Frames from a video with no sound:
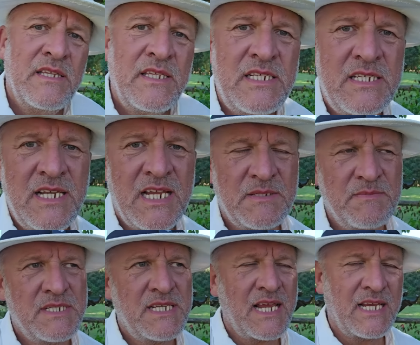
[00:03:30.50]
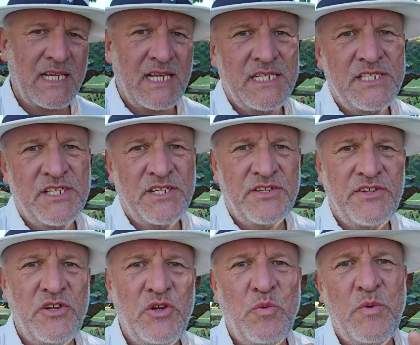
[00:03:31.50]
This next mistake is to
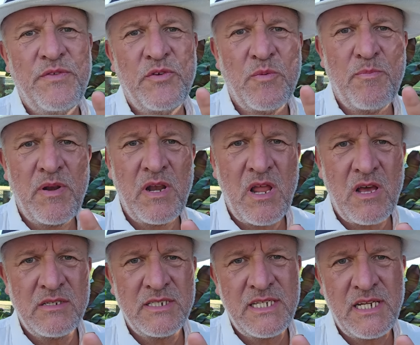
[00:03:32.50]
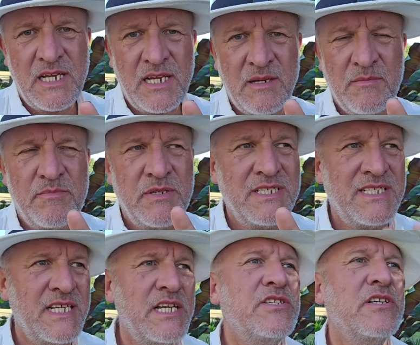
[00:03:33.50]
do with your planting
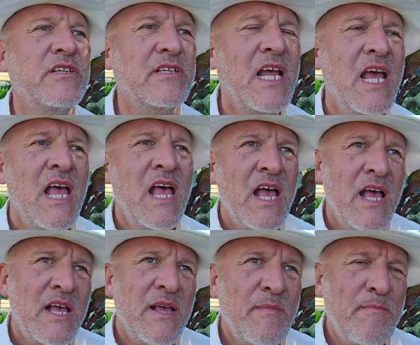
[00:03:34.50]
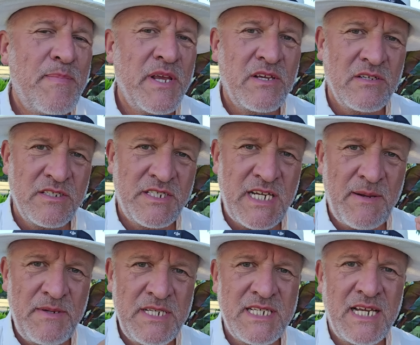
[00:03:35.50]
position, because
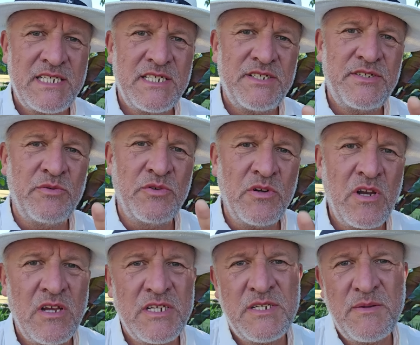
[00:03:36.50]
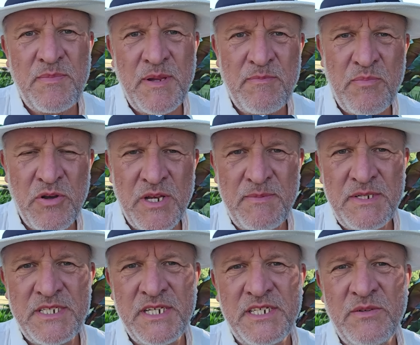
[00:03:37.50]
Japanese acers do not like to be put in a
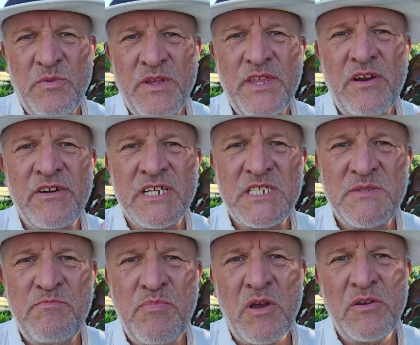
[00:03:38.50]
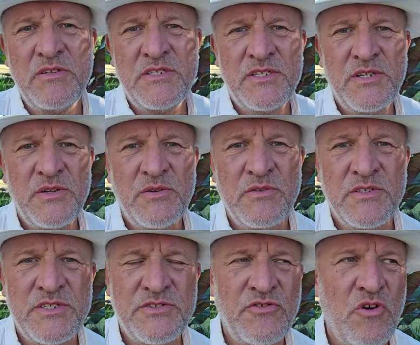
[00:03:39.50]
position where they're exposed to
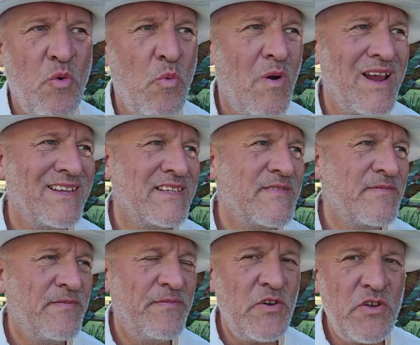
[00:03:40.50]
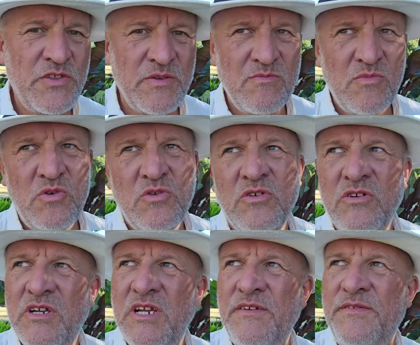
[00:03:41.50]
strong winds.
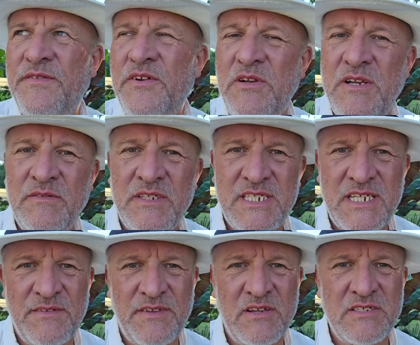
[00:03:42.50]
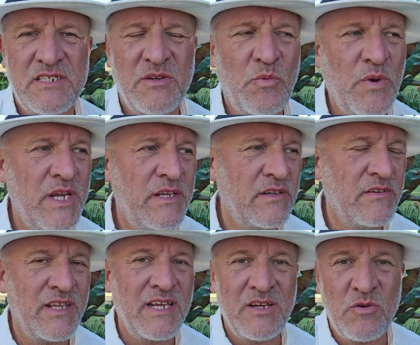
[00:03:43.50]
Furthermore, if you live on the south coast like we do,
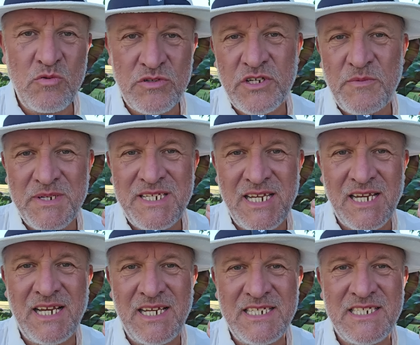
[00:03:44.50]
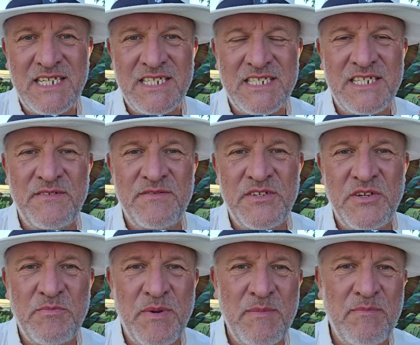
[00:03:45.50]
they're also particularly sensitive
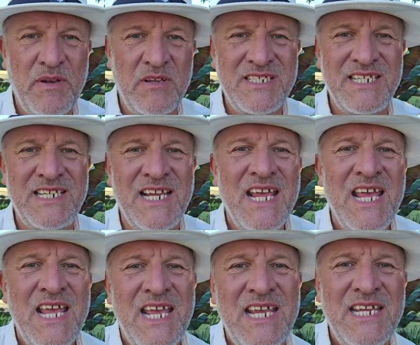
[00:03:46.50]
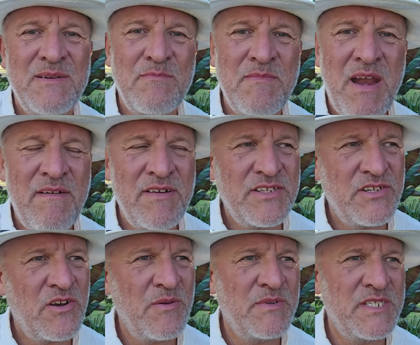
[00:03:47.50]
to being planted in
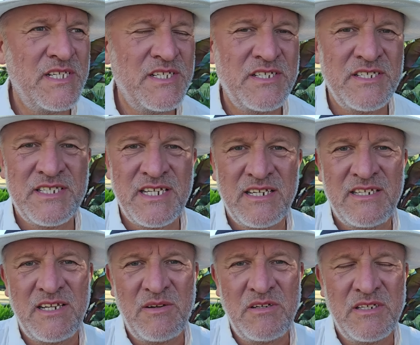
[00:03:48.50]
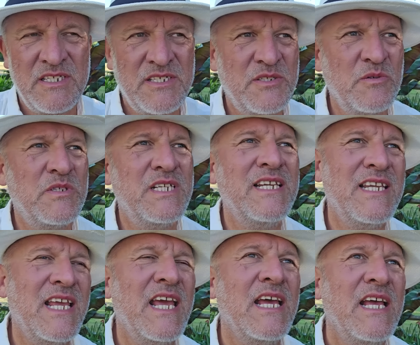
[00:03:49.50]
maritime positions. They don't like the salt in
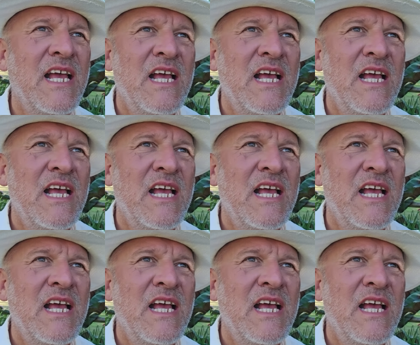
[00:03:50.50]
the air,